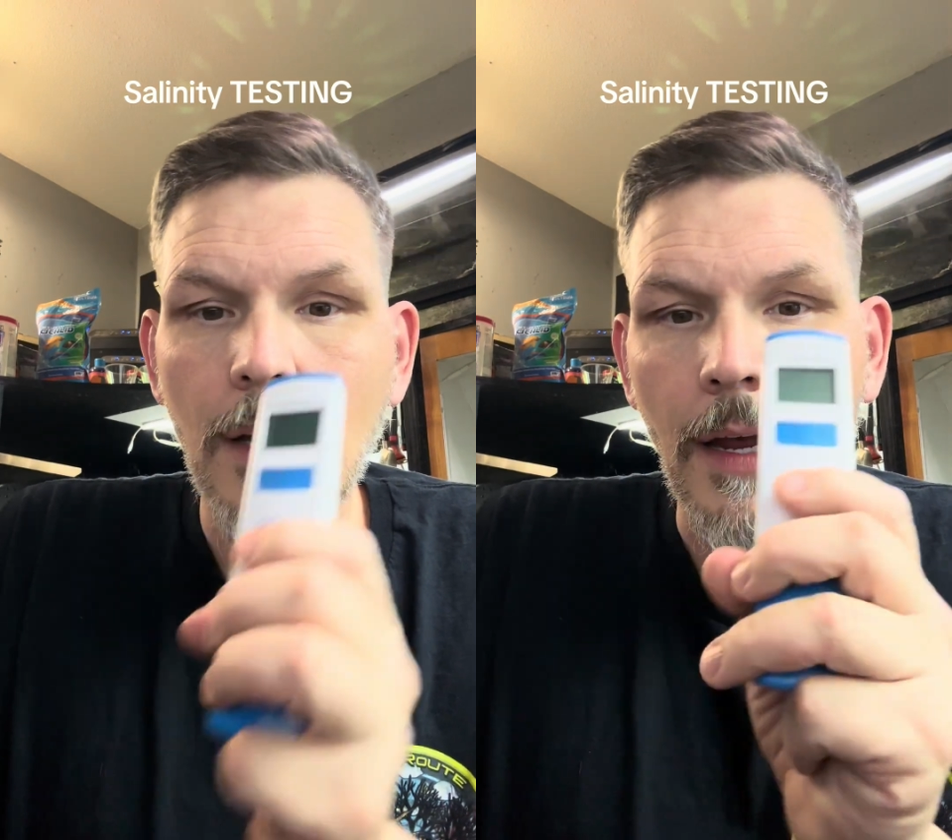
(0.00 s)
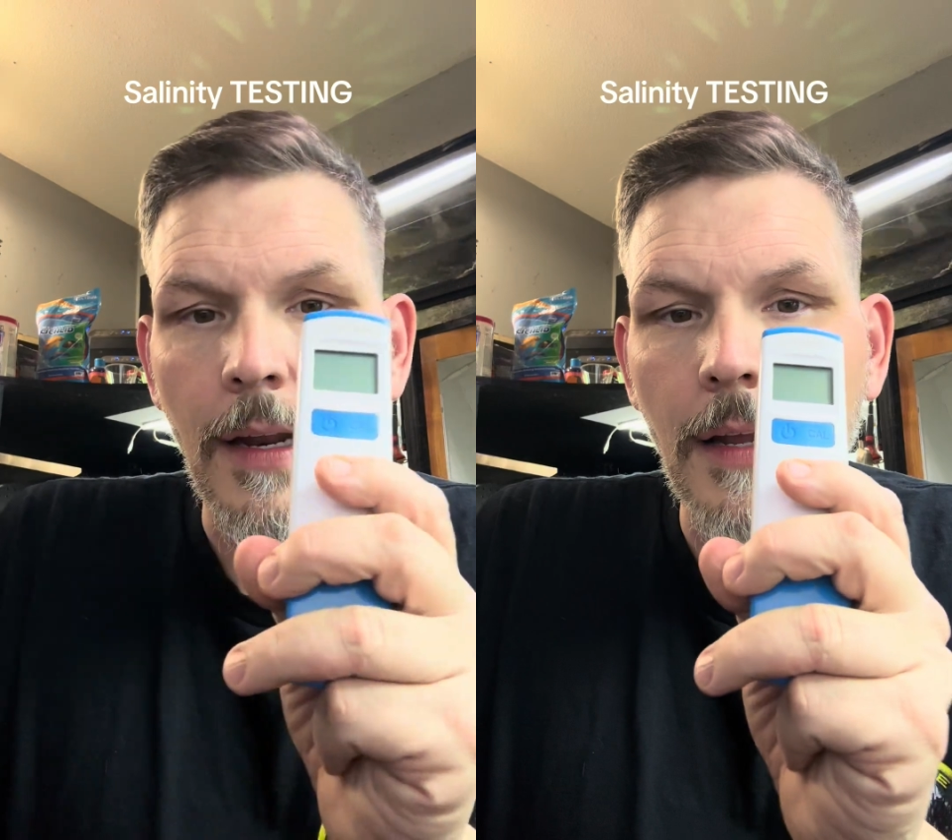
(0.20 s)

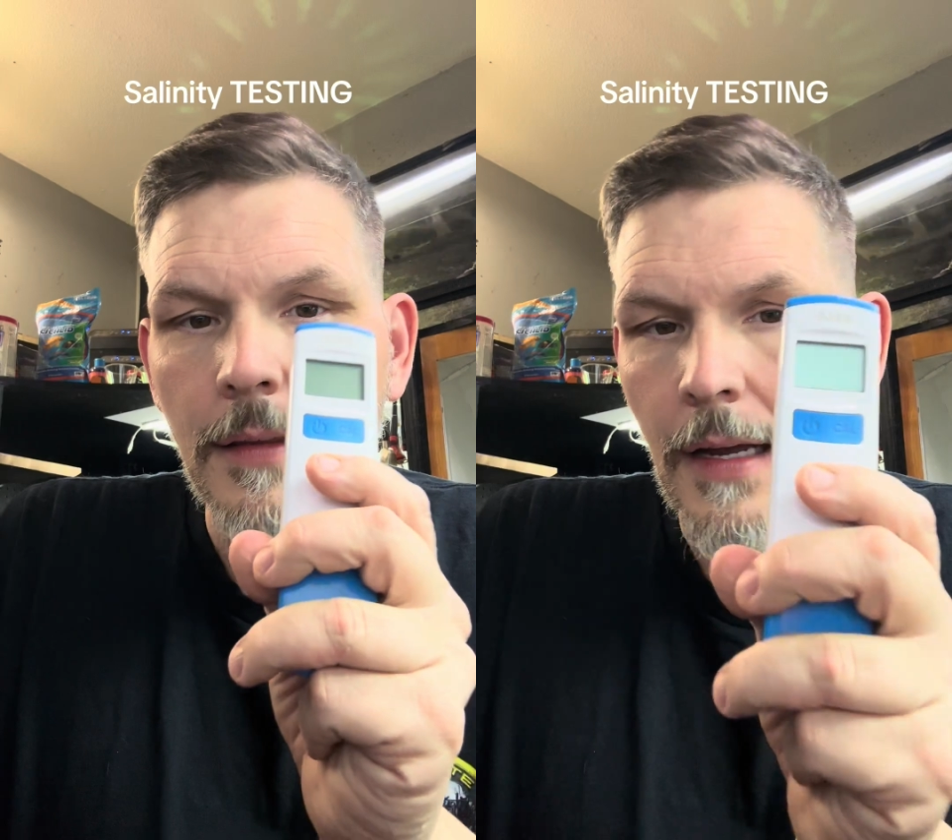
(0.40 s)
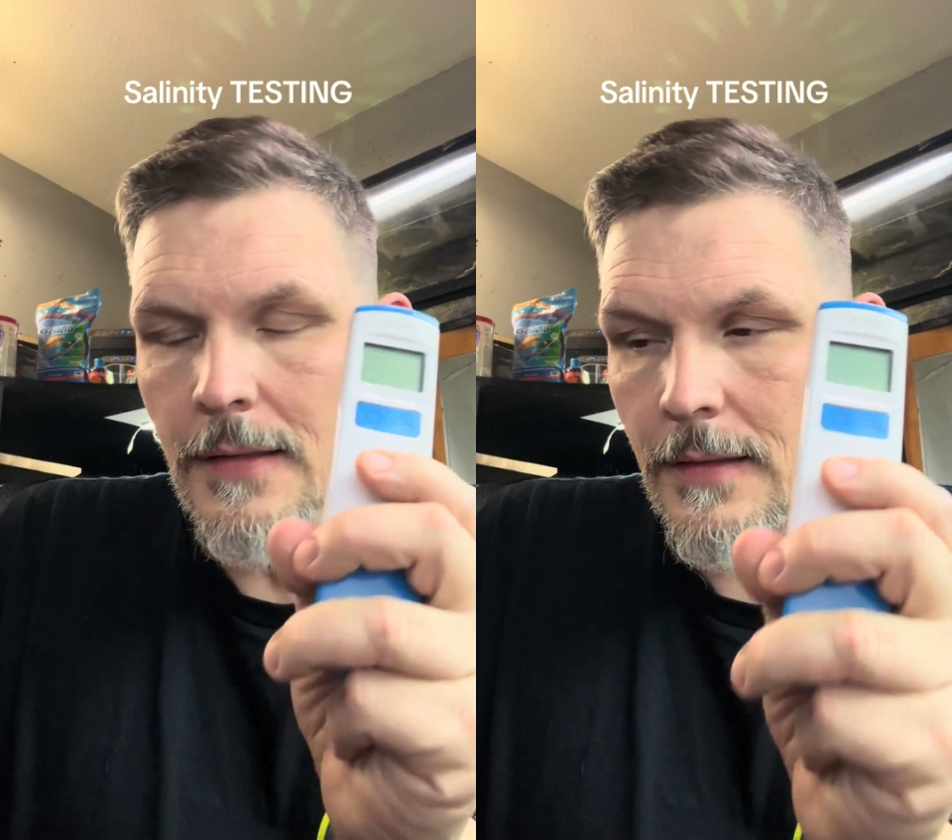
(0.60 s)
And
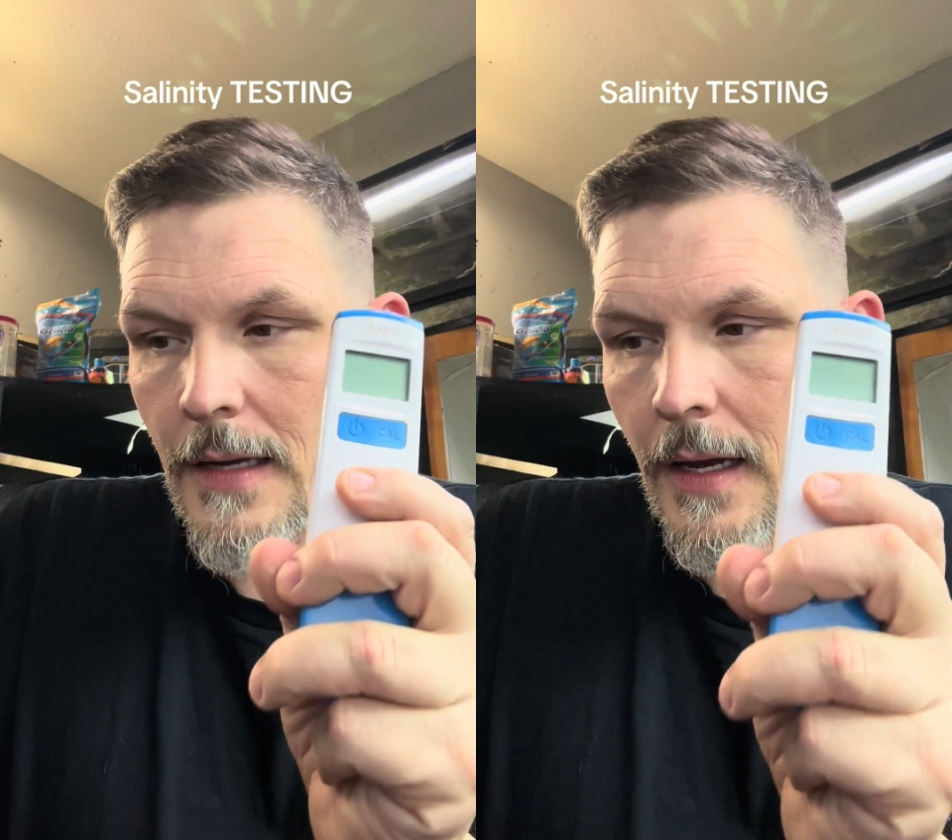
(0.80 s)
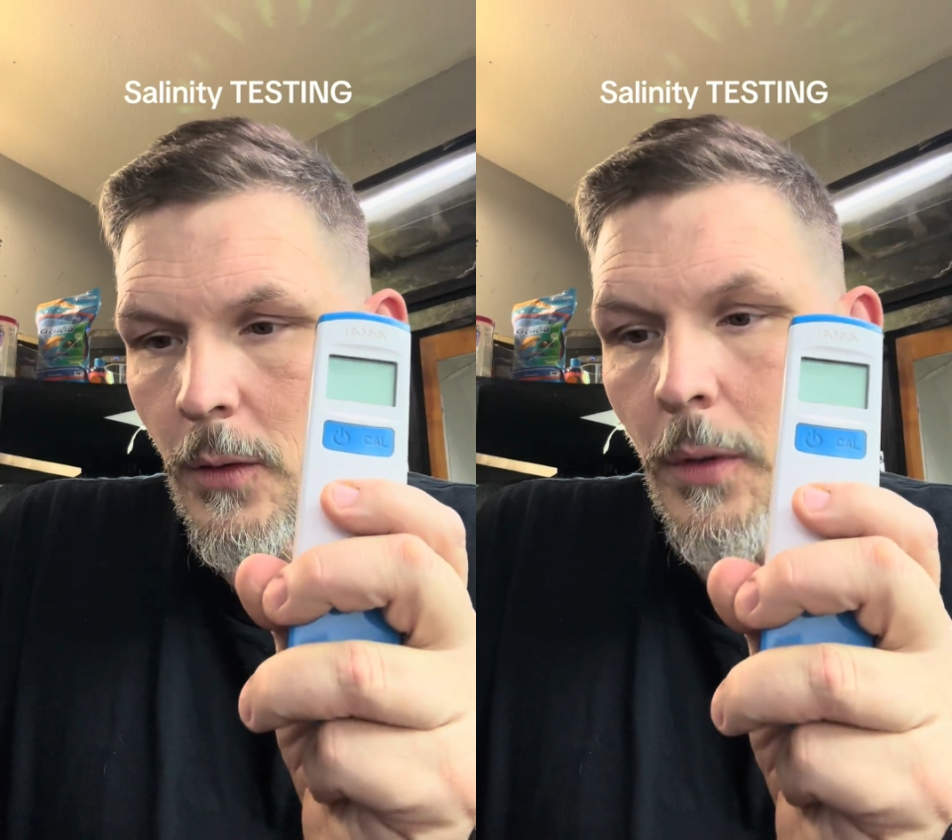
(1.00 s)
that's
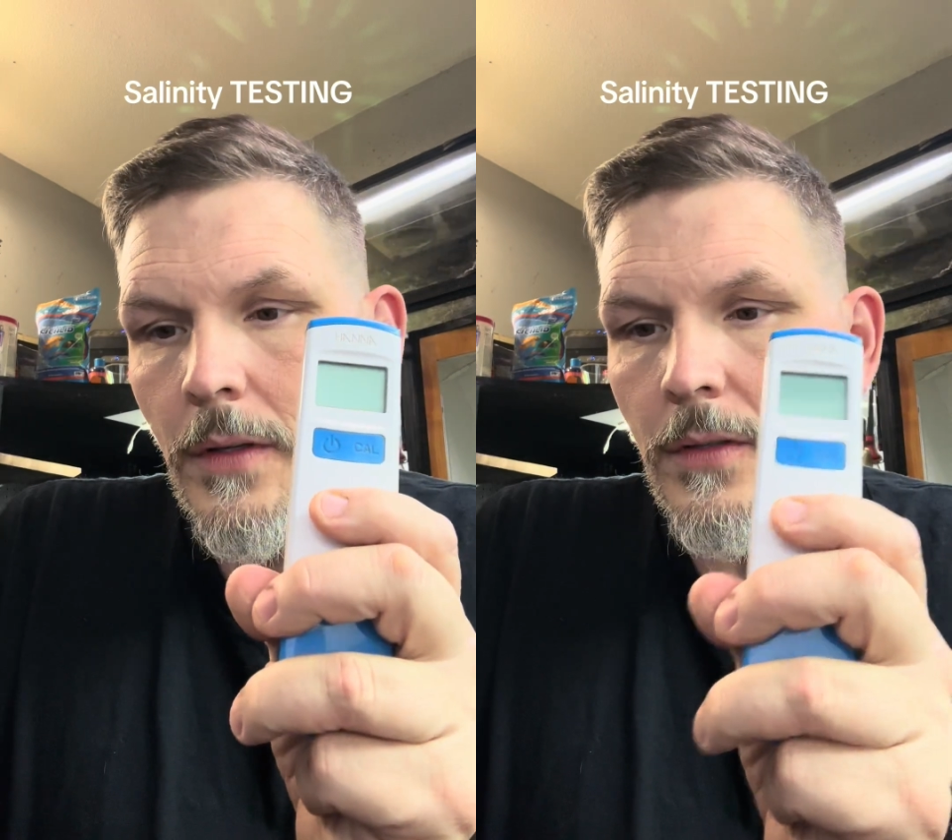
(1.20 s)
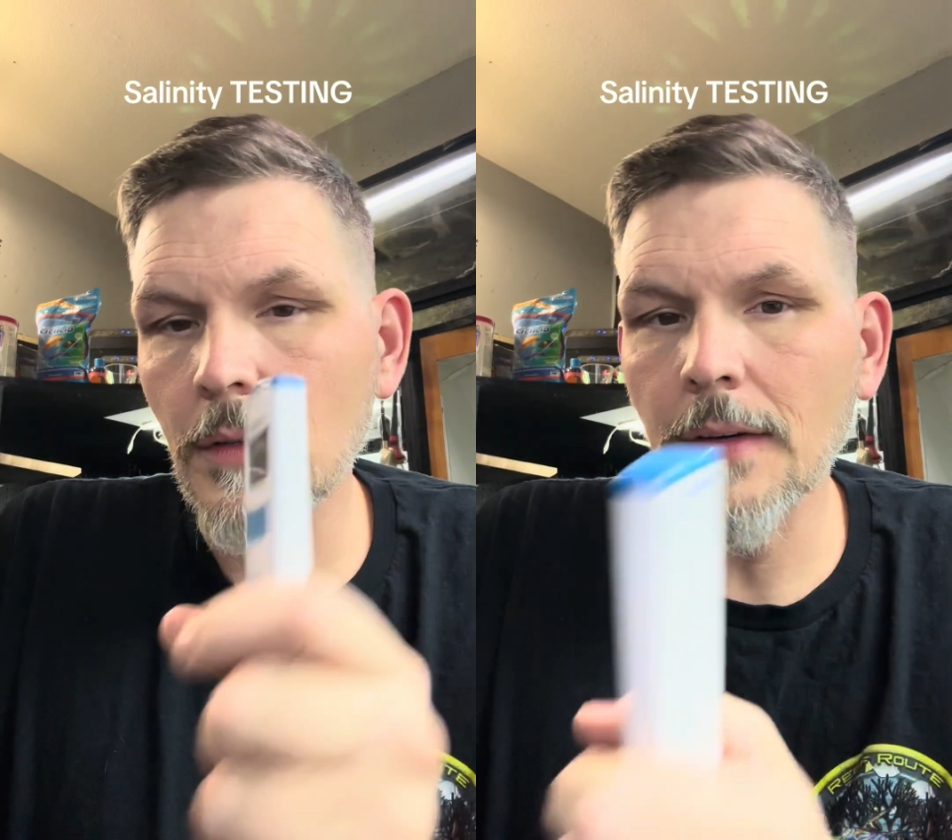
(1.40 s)
exactly what
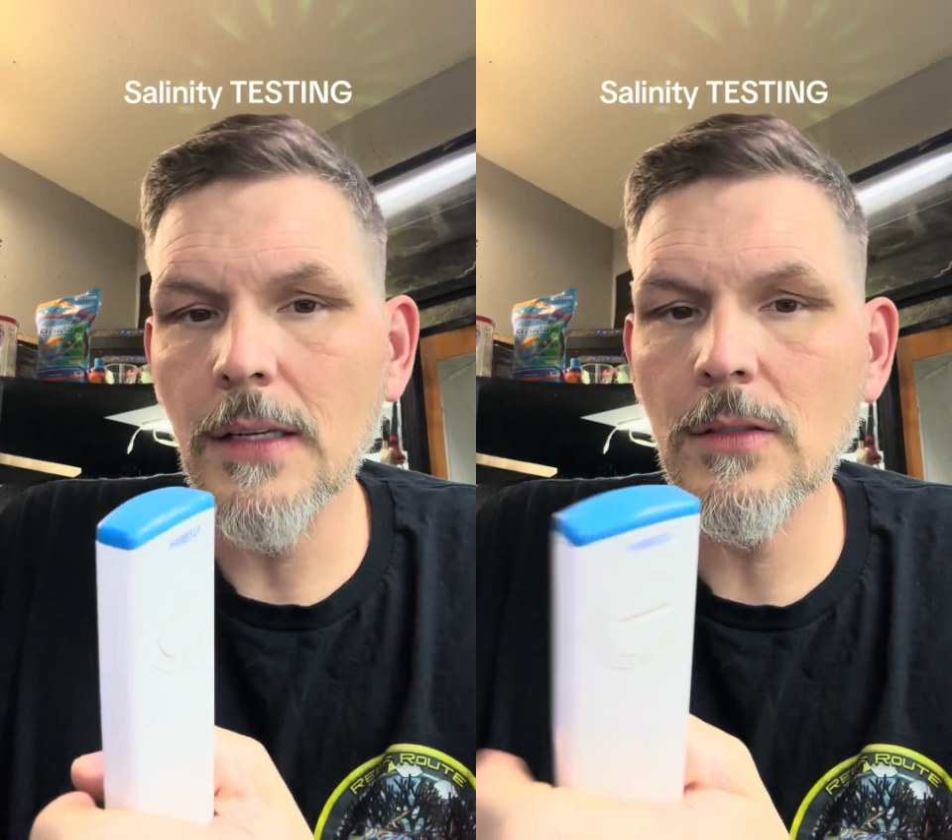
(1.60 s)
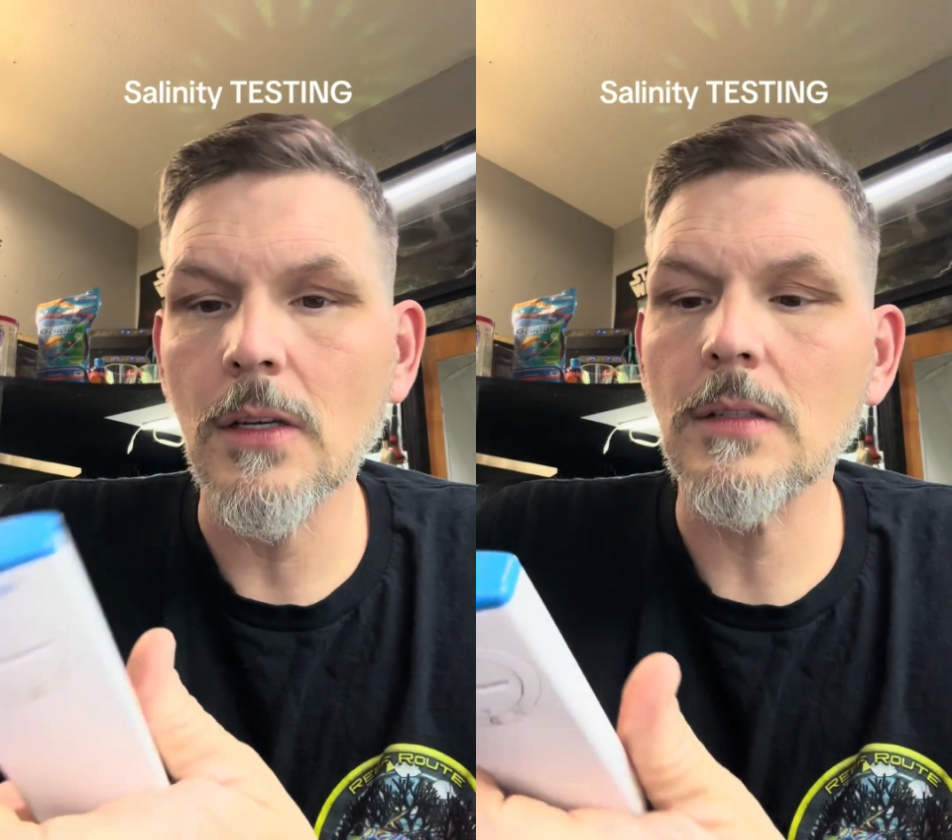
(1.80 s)
this
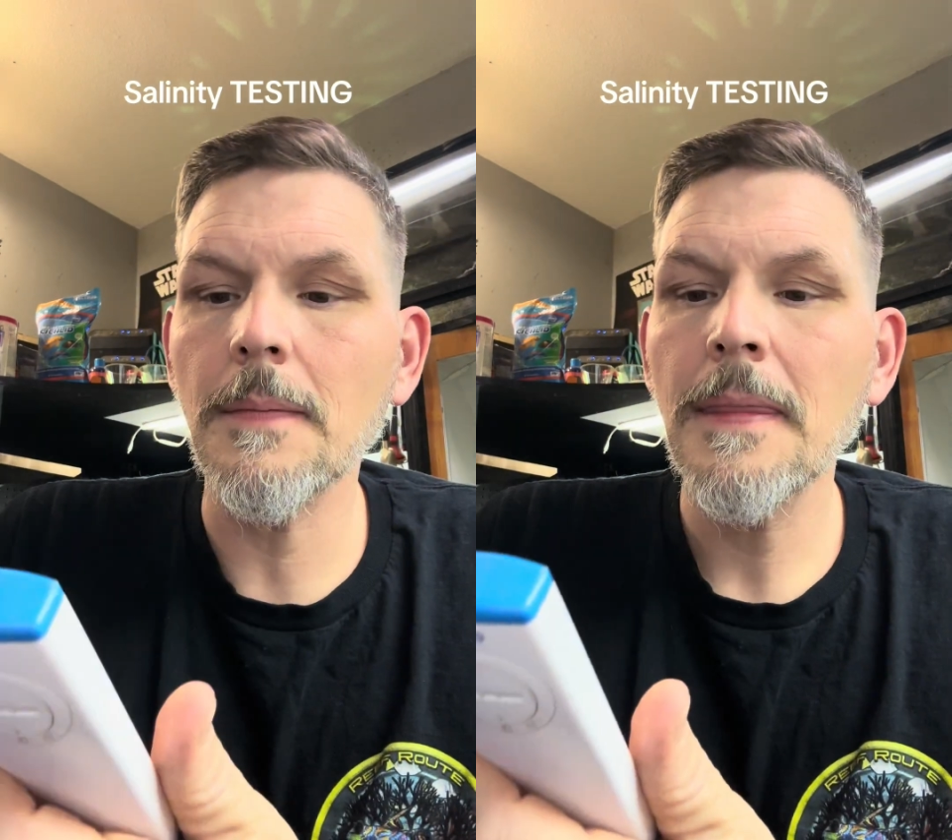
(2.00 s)
device does.